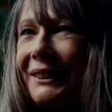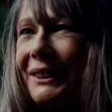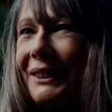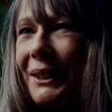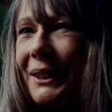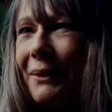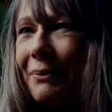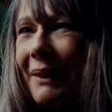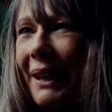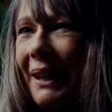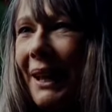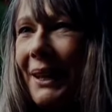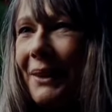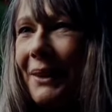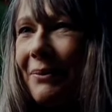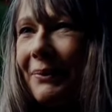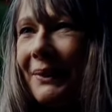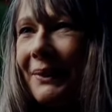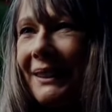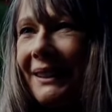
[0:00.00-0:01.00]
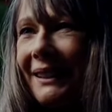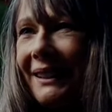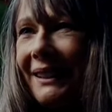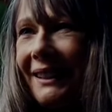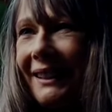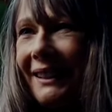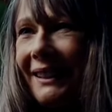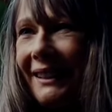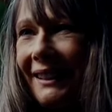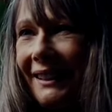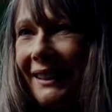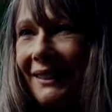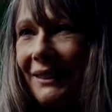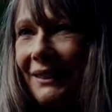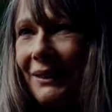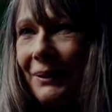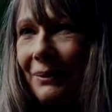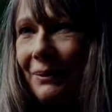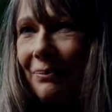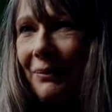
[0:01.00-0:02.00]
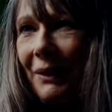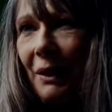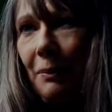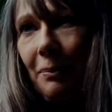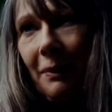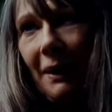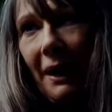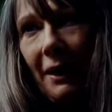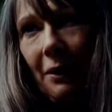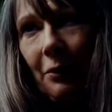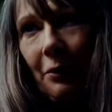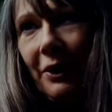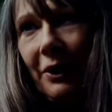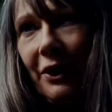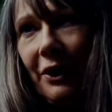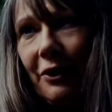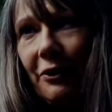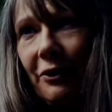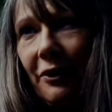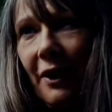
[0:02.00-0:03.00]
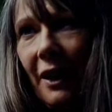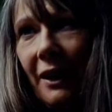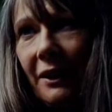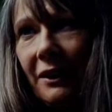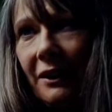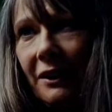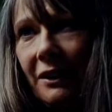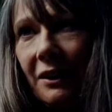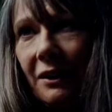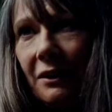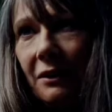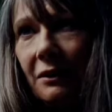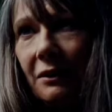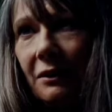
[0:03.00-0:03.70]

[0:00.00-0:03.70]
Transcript: The shopkeeper tells her that it's a game to be played with true friends.